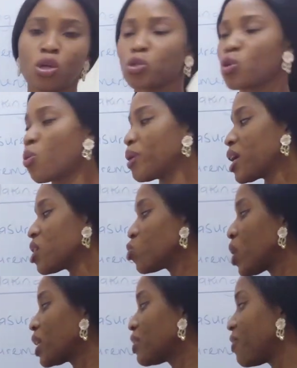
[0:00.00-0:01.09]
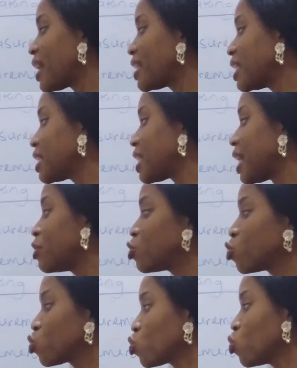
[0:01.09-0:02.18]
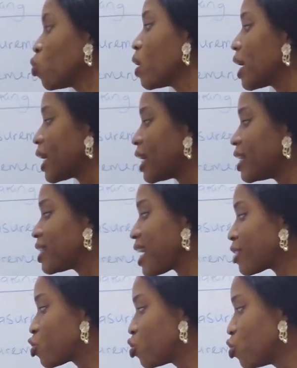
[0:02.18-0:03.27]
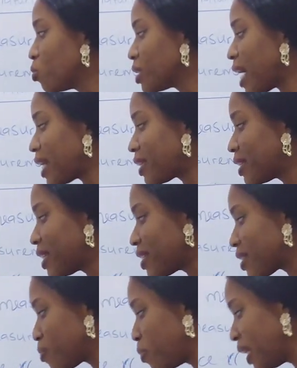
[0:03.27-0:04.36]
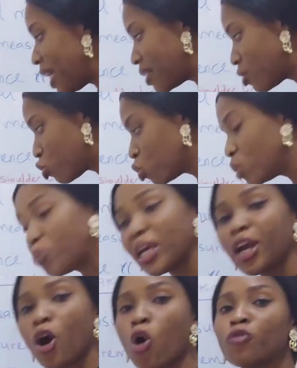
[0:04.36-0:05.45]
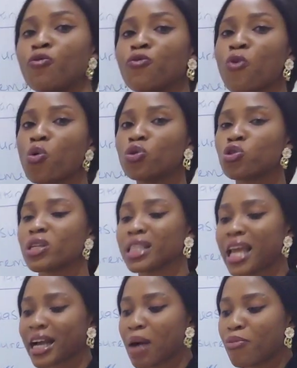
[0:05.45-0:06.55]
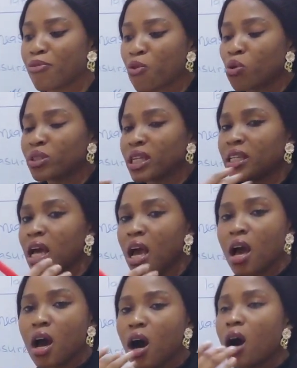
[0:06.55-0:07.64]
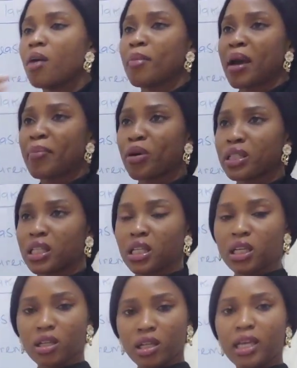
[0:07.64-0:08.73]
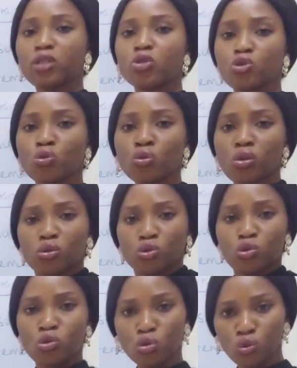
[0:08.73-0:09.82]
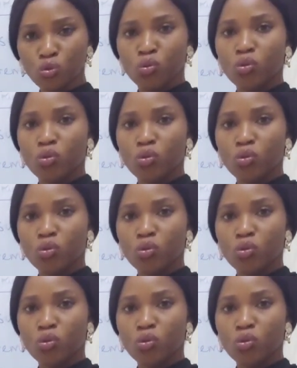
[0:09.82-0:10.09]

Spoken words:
So because we are dividing it into two, it is assumed that this place should be on fold. So it's like I'm folding my body into two.